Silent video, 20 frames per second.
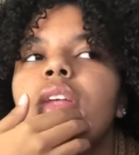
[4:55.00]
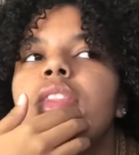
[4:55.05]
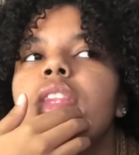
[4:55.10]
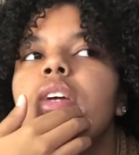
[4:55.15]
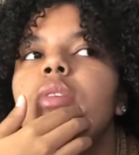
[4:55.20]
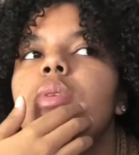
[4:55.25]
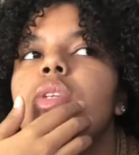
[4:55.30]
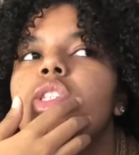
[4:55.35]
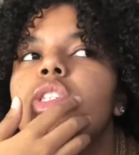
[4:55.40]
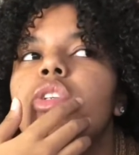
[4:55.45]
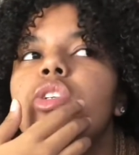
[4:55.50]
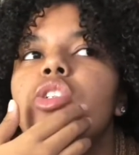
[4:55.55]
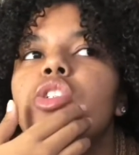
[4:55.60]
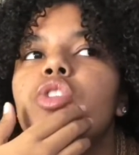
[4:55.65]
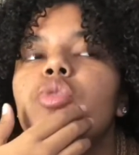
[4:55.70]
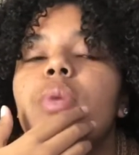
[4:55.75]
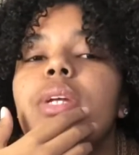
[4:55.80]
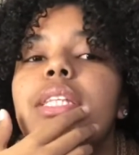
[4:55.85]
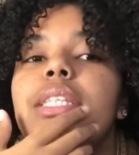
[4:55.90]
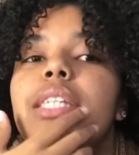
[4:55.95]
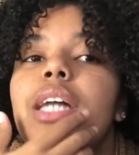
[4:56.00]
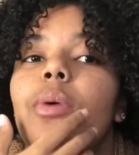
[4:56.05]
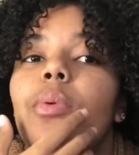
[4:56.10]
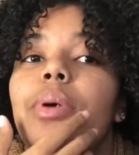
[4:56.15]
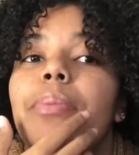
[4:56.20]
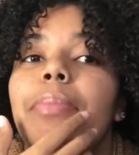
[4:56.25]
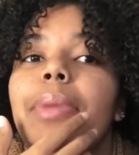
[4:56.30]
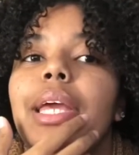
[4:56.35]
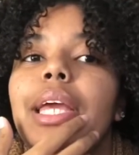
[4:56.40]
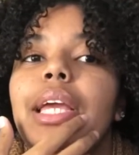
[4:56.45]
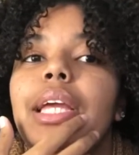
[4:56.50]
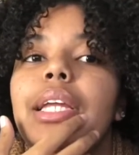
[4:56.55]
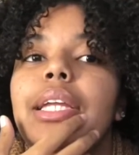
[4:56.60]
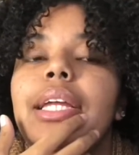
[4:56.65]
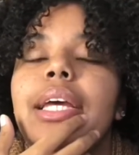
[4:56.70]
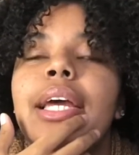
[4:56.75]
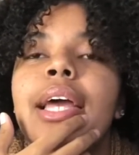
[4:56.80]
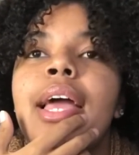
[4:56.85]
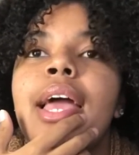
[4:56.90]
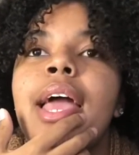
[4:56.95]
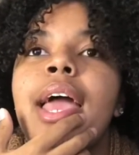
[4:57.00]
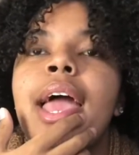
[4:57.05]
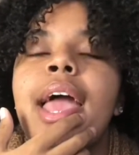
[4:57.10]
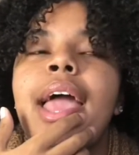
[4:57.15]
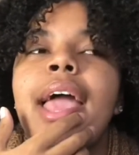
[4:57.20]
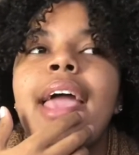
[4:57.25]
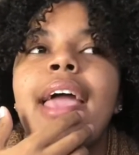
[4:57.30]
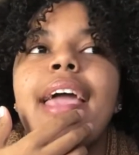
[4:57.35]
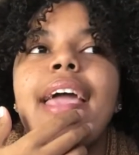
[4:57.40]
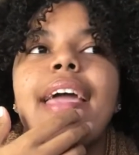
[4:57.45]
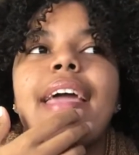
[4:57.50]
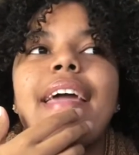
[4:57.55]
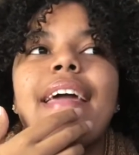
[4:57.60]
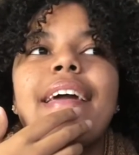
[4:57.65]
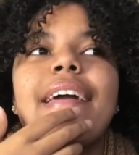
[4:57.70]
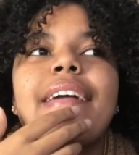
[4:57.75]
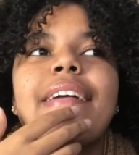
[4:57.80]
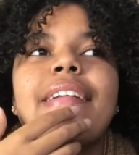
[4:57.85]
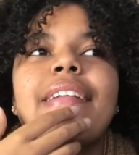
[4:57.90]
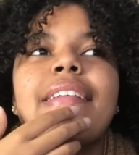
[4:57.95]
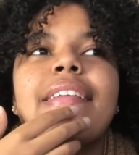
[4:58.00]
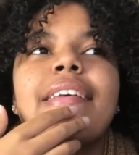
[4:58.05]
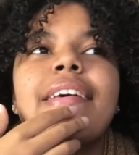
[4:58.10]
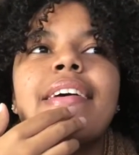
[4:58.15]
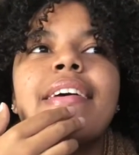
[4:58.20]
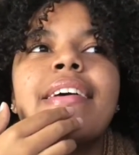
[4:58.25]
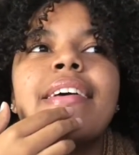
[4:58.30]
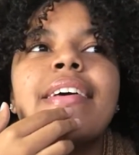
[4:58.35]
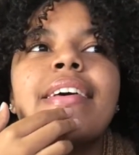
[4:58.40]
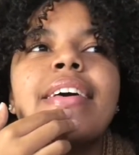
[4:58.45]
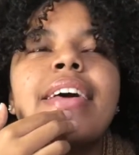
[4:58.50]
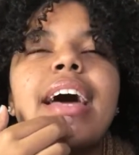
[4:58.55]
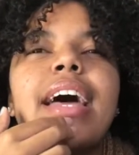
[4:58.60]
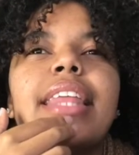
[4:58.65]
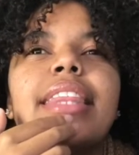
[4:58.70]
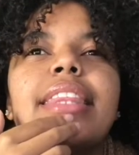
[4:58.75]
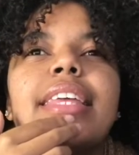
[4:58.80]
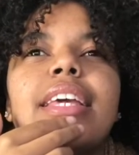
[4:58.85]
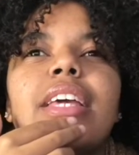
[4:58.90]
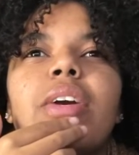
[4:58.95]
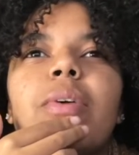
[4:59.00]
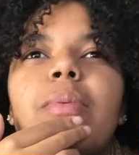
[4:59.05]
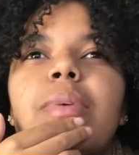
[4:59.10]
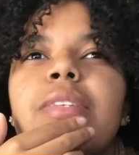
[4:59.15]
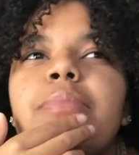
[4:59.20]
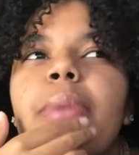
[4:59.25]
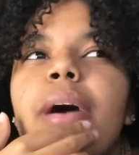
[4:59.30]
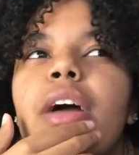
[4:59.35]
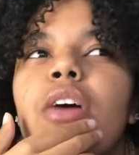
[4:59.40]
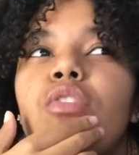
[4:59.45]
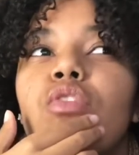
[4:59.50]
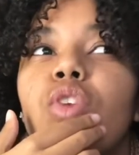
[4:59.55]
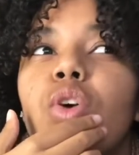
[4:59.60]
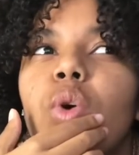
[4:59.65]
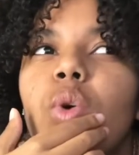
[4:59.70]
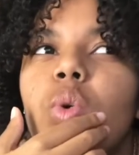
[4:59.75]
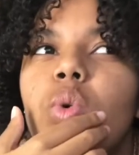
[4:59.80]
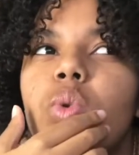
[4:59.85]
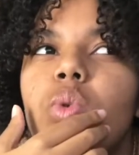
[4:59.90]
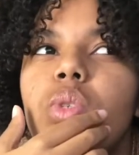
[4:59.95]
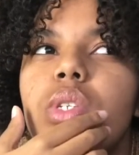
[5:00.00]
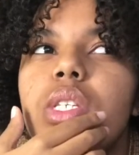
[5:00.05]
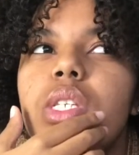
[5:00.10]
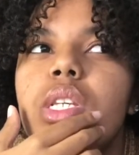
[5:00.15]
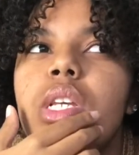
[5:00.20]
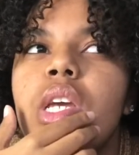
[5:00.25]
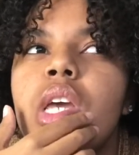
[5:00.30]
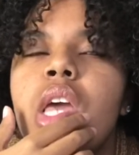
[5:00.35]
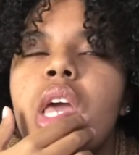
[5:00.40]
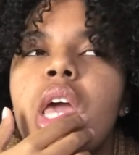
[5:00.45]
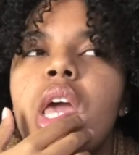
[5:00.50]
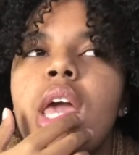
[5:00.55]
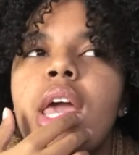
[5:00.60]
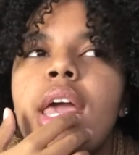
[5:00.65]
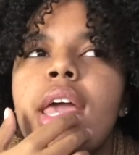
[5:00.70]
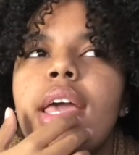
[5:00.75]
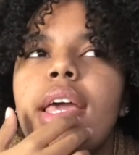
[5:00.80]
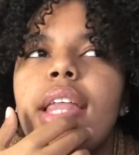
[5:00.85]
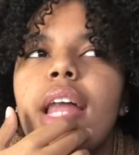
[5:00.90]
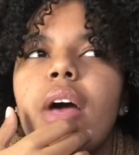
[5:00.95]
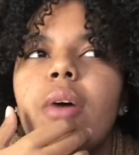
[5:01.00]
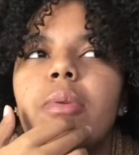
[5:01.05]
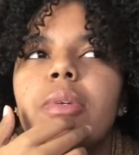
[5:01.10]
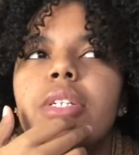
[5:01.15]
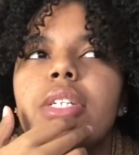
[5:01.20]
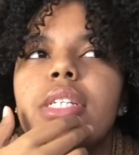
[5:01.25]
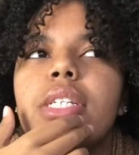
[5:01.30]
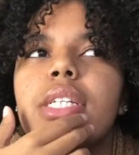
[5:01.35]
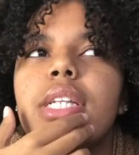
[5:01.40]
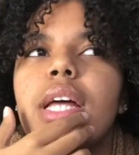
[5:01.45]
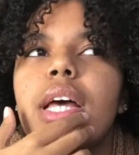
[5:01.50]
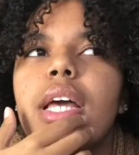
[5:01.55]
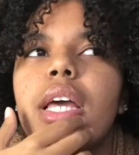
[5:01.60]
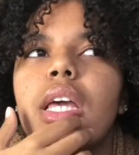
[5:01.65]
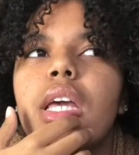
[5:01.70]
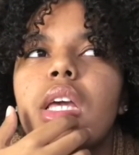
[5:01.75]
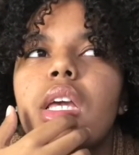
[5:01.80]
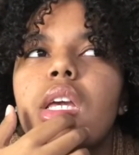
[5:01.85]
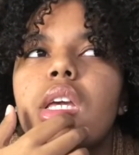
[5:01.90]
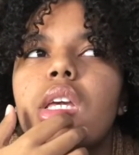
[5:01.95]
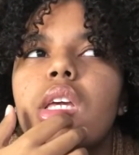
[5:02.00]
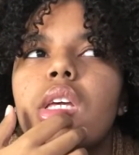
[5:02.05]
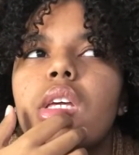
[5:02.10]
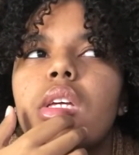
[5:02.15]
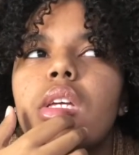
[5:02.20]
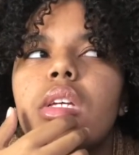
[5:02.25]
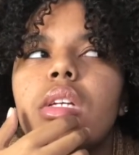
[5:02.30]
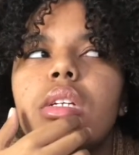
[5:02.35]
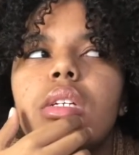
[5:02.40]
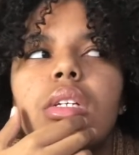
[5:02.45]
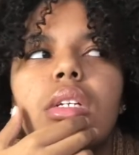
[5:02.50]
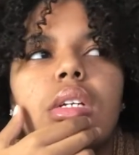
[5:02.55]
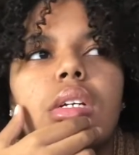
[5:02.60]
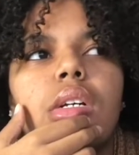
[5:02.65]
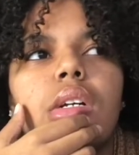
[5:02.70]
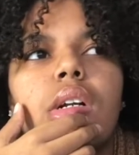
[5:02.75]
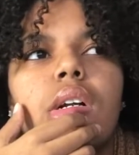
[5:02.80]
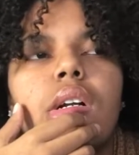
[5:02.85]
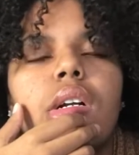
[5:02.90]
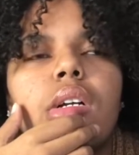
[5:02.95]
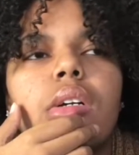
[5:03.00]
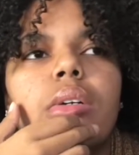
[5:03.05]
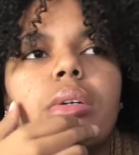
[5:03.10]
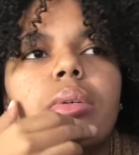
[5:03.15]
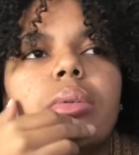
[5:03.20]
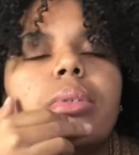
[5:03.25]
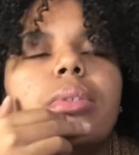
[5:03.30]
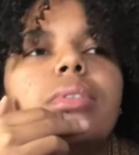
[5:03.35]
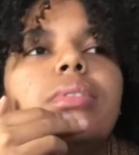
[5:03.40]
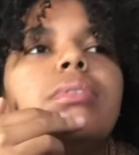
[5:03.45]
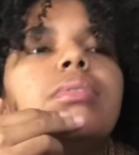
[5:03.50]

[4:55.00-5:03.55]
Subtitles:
there were certain tweets that were made, and I think it was by Rose, and I was just like, oh,